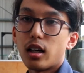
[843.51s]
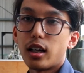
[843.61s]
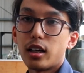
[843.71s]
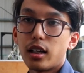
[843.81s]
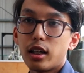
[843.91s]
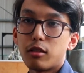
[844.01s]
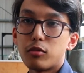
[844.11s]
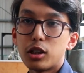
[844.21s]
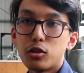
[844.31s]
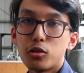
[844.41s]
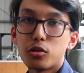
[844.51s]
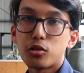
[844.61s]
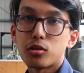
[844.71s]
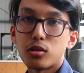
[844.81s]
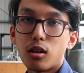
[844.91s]
and we
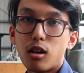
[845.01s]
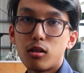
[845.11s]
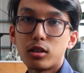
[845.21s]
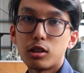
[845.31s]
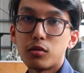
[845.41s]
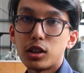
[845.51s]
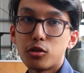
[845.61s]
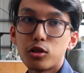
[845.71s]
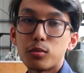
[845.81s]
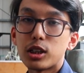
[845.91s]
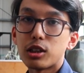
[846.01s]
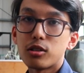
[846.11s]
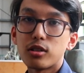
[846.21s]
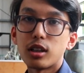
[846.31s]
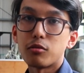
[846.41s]
use all the reused
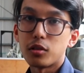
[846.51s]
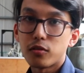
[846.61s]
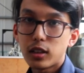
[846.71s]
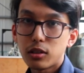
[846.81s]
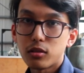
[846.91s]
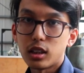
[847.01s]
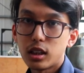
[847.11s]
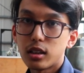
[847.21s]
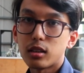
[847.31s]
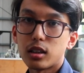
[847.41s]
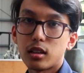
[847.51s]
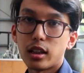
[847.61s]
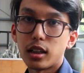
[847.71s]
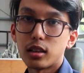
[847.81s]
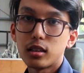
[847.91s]
materials that we found in the
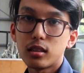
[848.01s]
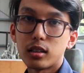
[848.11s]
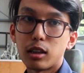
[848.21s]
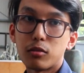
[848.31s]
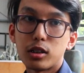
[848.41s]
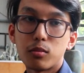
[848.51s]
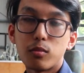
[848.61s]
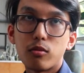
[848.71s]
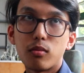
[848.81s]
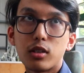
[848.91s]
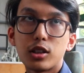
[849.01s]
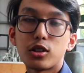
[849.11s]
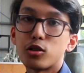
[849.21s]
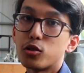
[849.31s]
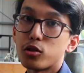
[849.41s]
hangar that was
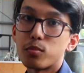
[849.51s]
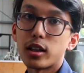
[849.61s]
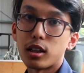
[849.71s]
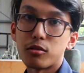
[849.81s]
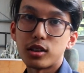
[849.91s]
once used by our